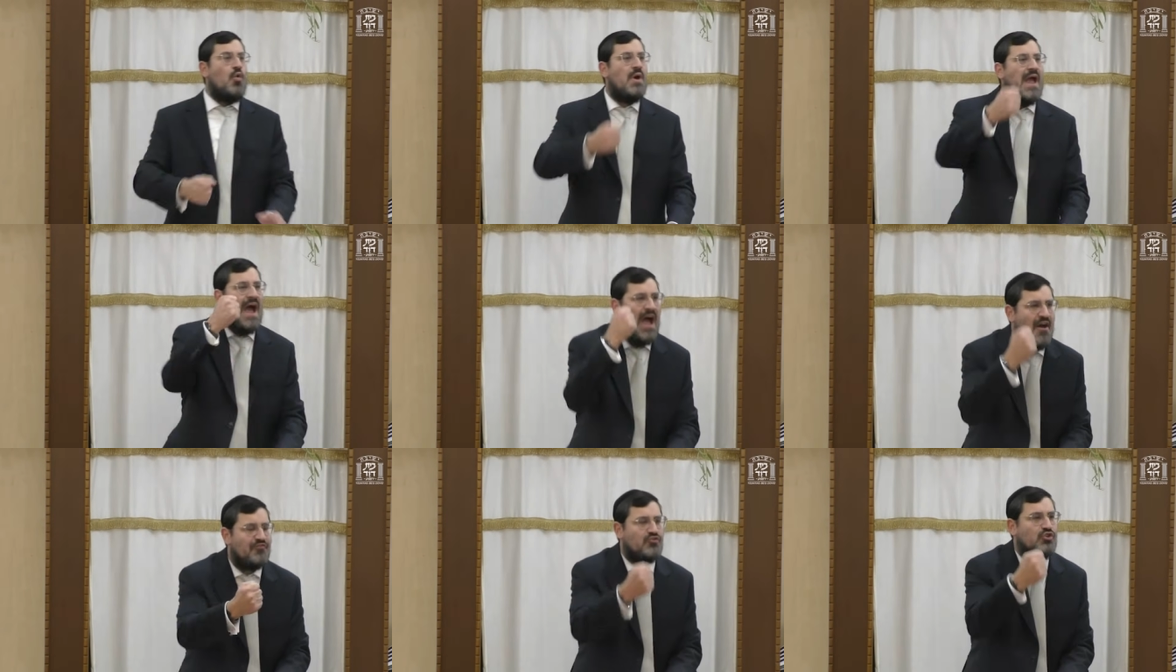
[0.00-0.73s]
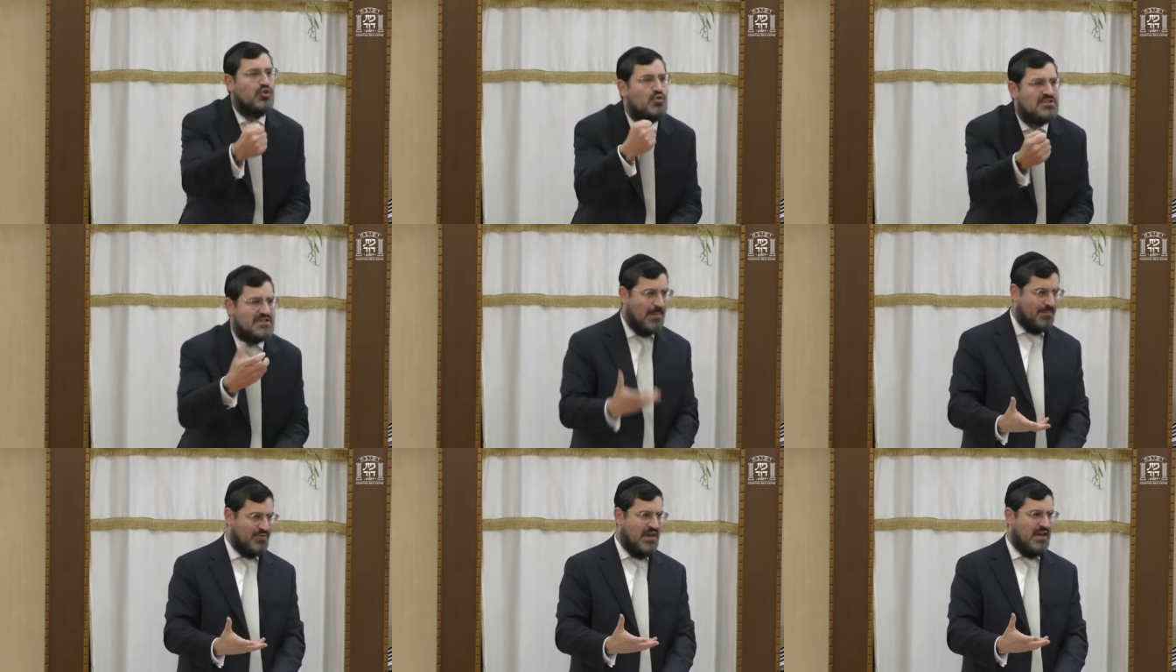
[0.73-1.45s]
We have to do
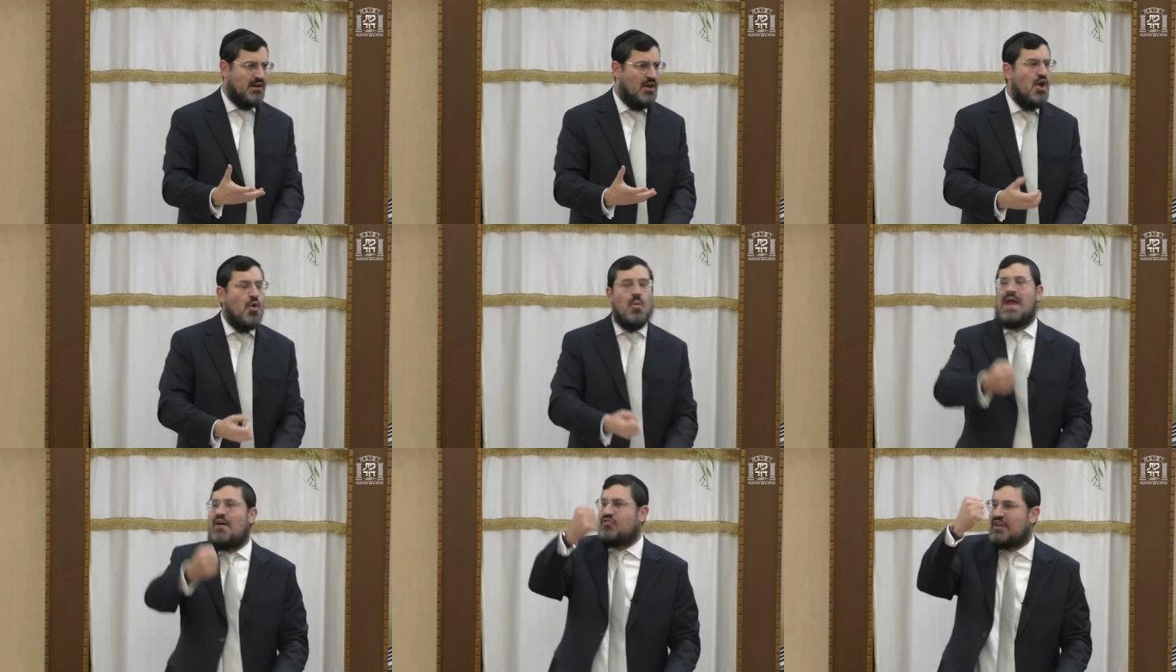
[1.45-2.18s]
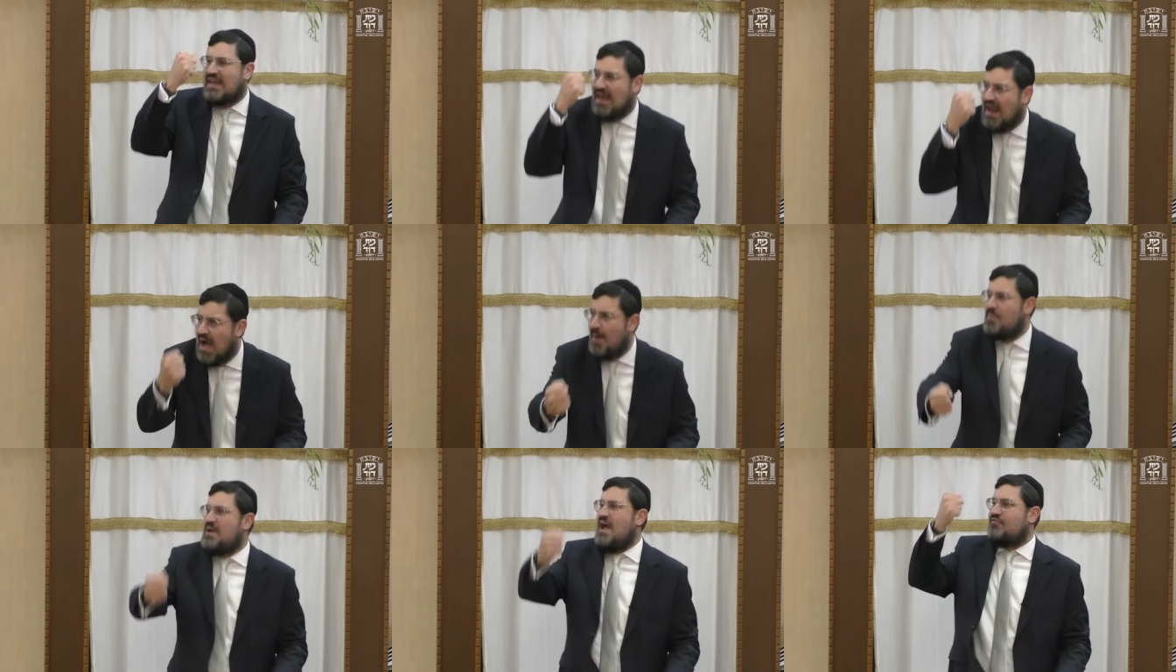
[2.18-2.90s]
something. We have to get
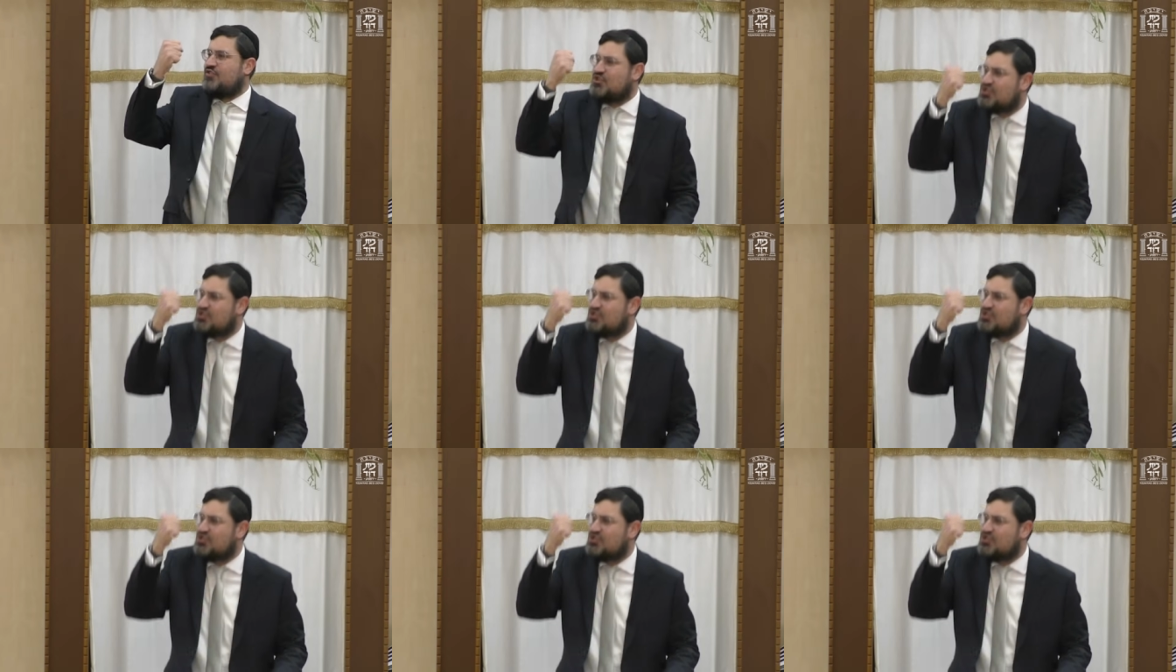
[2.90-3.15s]
up. We have to